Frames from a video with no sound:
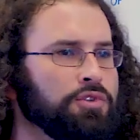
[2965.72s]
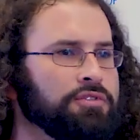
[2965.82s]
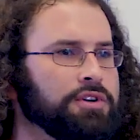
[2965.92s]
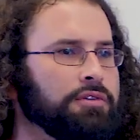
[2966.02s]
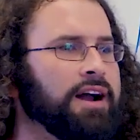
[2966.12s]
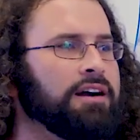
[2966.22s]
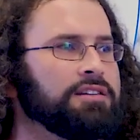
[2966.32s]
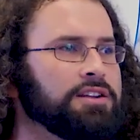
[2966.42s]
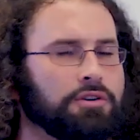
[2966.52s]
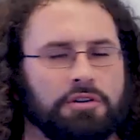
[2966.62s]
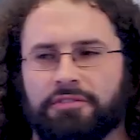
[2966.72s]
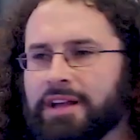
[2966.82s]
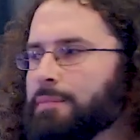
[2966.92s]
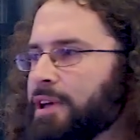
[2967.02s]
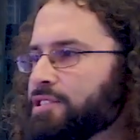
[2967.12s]
moved around and your
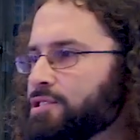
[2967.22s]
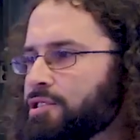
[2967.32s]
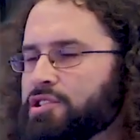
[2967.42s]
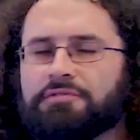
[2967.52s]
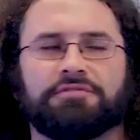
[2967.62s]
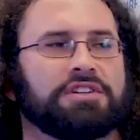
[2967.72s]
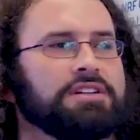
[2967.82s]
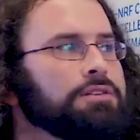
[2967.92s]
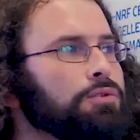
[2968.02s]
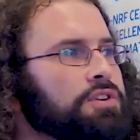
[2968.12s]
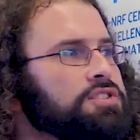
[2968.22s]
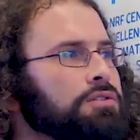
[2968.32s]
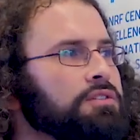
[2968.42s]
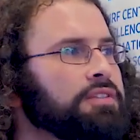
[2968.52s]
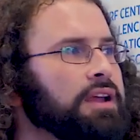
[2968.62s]
conveyor belts are shifted and all this
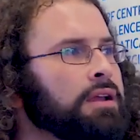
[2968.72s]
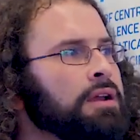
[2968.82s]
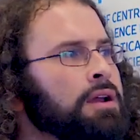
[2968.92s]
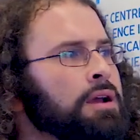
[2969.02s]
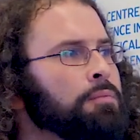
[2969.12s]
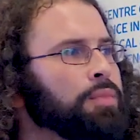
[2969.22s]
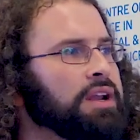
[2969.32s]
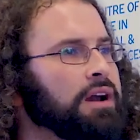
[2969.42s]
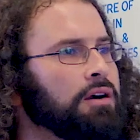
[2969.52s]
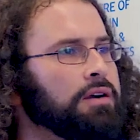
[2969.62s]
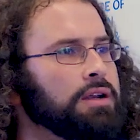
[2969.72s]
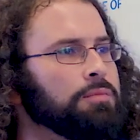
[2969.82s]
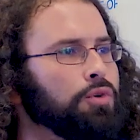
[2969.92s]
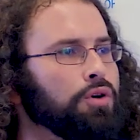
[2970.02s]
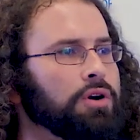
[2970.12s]
sort of thing. But now in
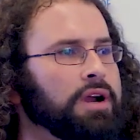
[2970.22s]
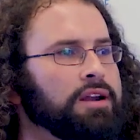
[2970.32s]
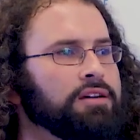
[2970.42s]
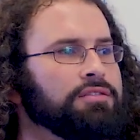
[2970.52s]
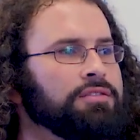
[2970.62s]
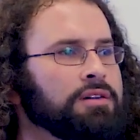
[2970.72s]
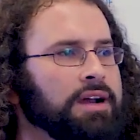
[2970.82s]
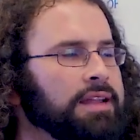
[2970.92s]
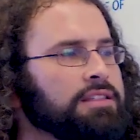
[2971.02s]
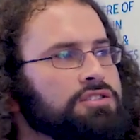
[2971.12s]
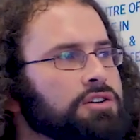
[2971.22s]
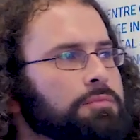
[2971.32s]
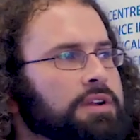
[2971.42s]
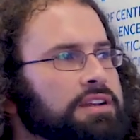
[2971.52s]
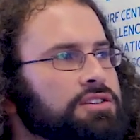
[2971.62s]
a more kind of, I hate the
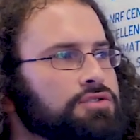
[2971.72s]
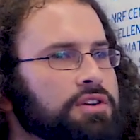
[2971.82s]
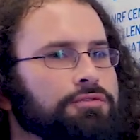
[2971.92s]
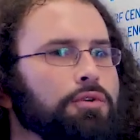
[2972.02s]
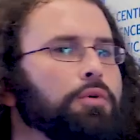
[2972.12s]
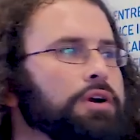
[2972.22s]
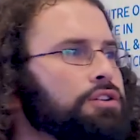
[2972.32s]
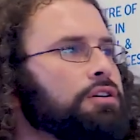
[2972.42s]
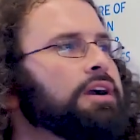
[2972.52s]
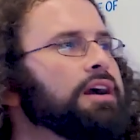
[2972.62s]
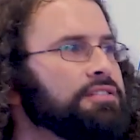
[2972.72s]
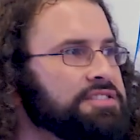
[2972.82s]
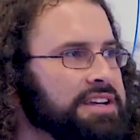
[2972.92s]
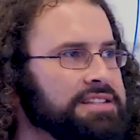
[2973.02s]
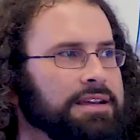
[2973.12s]
term, but industry 4.0 kind
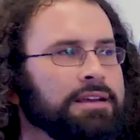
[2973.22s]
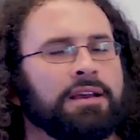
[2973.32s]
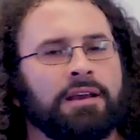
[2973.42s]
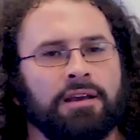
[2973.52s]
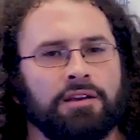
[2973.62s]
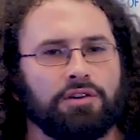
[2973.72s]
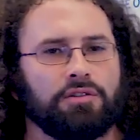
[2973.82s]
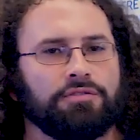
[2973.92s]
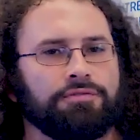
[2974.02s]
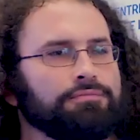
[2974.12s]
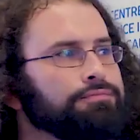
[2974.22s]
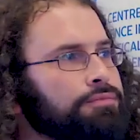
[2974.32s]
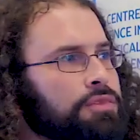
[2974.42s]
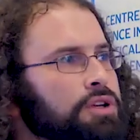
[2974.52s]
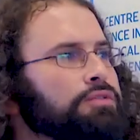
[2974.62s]
of setting, you've
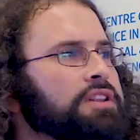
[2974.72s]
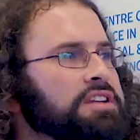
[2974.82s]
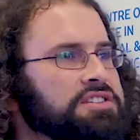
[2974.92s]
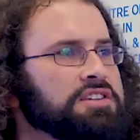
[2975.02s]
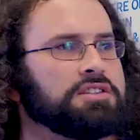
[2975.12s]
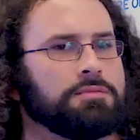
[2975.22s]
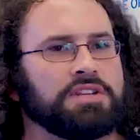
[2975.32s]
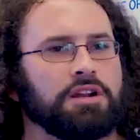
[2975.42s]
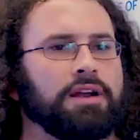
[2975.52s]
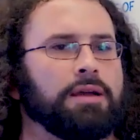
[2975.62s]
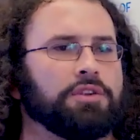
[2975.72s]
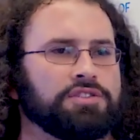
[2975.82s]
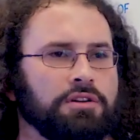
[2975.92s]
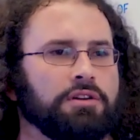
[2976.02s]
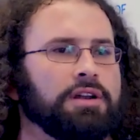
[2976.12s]
got these systems that are
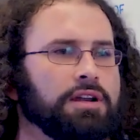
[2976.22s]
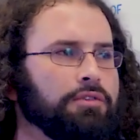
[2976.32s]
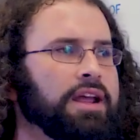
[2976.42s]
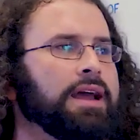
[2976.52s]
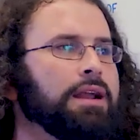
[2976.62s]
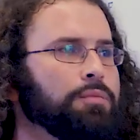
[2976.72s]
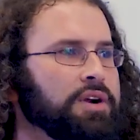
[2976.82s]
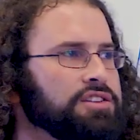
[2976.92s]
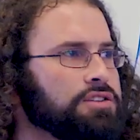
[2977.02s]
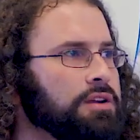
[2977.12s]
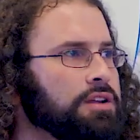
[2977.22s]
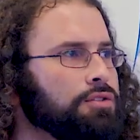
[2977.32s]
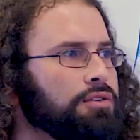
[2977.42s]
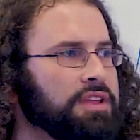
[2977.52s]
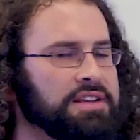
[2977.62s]
able to learn and recalibrate. So you
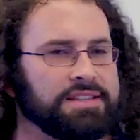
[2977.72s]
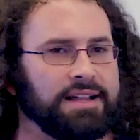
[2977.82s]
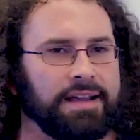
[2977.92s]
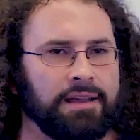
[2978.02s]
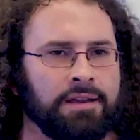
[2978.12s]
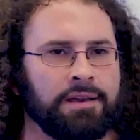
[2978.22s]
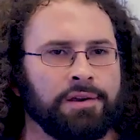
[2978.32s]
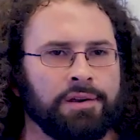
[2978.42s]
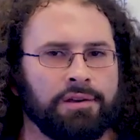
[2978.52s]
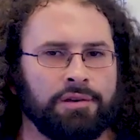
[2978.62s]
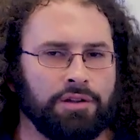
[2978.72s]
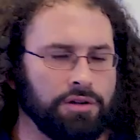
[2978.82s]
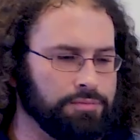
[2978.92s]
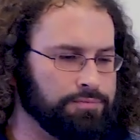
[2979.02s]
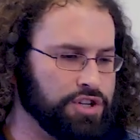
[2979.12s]
can do things like, you
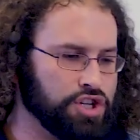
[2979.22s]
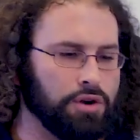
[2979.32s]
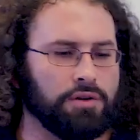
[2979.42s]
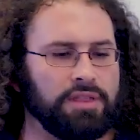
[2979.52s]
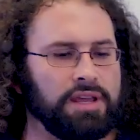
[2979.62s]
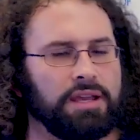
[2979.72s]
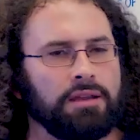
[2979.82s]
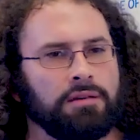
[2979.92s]
know, show